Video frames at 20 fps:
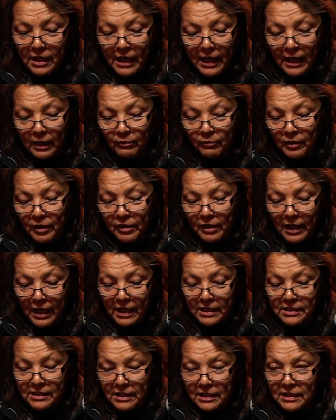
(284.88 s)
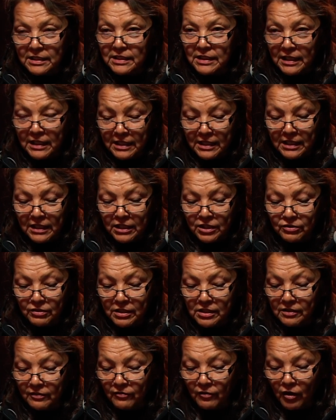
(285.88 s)
and whereas it is in the
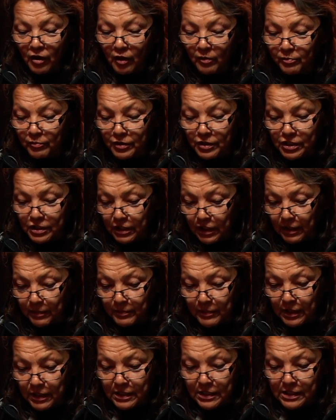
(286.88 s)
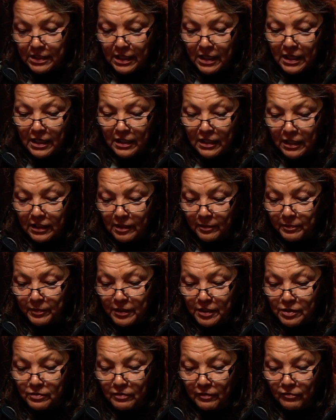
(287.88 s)
interest of all British Columbians that the
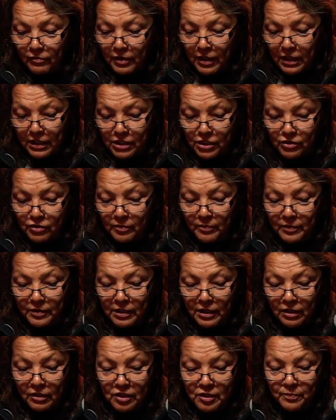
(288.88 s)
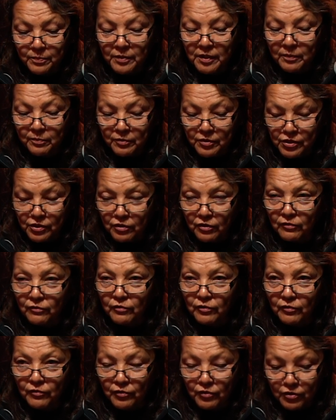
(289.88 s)
Peace River and its tributaries be preserved
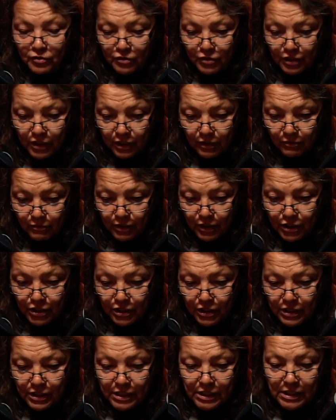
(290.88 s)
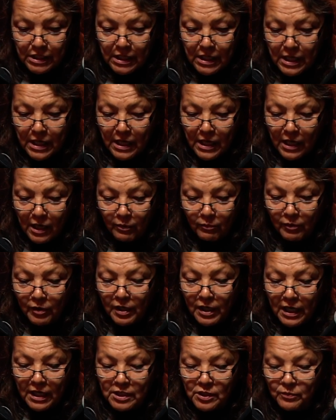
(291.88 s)
for future generations, and
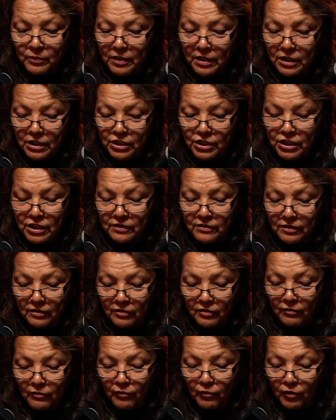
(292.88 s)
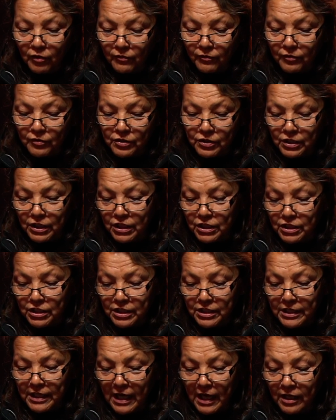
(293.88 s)
whereas we, the chiefs of the 4 First
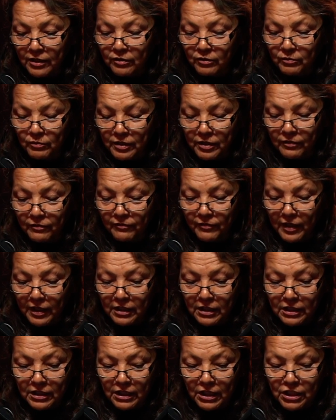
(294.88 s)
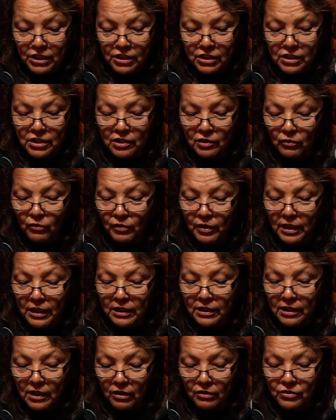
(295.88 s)
Nations gathered with affected nations
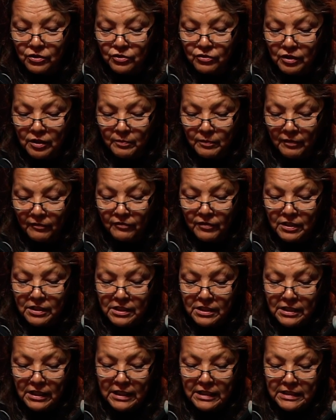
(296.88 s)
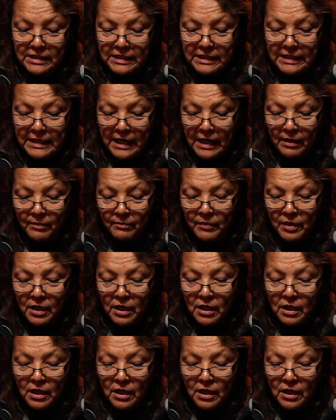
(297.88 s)
located downstream of this Site C Dam,